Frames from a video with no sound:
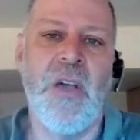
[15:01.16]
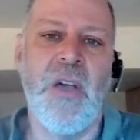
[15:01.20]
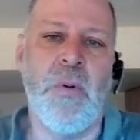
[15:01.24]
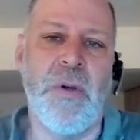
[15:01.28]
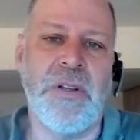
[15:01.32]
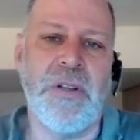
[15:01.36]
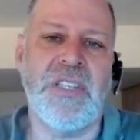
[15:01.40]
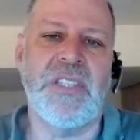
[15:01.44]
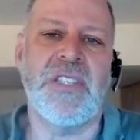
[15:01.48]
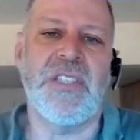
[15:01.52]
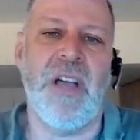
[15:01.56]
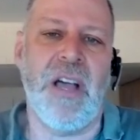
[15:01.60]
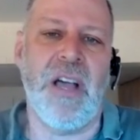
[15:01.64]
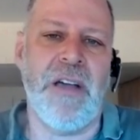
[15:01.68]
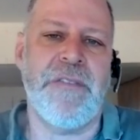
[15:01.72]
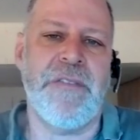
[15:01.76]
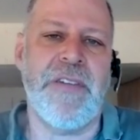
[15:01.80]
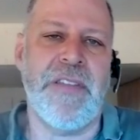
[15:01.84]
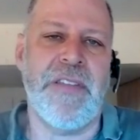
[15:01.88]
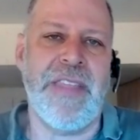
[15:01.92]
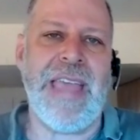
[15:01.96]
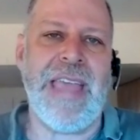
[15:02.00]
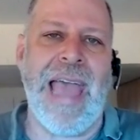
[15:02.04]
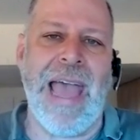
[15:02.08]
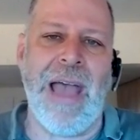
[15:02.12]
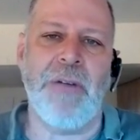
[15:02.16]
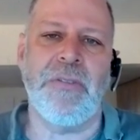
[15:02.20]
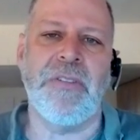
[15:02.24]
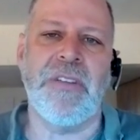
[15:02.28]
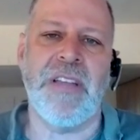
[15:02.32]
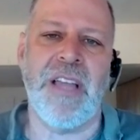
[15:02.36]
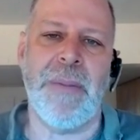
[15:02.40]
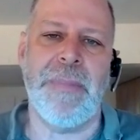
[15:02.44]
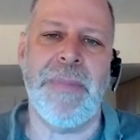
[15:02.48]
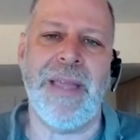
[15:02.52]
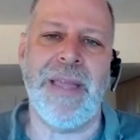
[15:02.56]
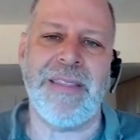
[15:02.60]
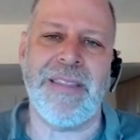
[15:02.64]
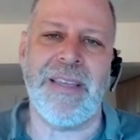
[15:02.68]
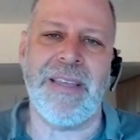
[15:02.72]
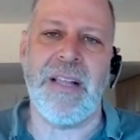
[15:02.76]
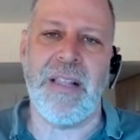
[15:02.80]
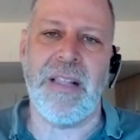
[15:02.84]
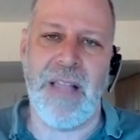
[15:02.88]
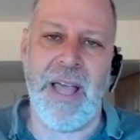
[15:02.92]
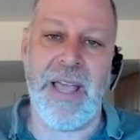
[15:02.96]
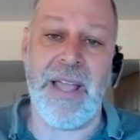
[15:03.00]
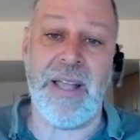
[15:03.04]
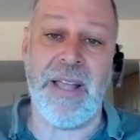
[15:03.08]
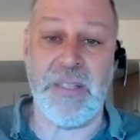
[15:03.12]
which is often the outcome that the
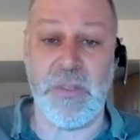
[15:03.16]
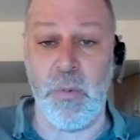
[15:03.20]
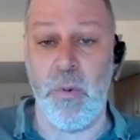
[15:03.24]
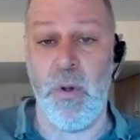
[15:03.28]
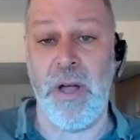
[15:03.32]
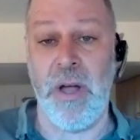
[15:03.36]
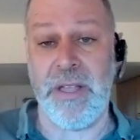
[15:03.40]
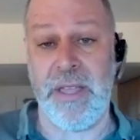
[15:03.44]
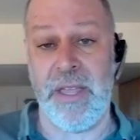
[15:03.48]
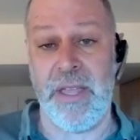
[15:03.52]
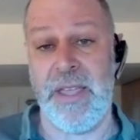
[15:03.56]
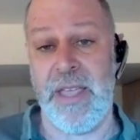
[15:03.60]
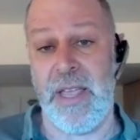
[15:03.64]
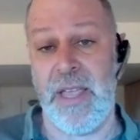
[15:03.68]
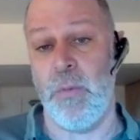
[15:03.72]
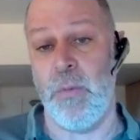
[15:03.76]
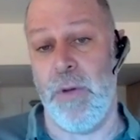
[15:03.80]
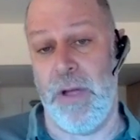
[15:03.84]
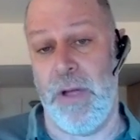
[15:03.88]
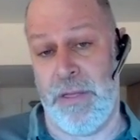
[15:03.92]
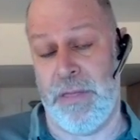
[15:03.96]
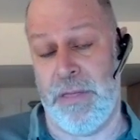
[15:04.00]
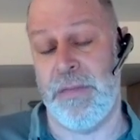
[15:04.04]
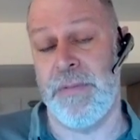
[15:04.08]
client's walking in with.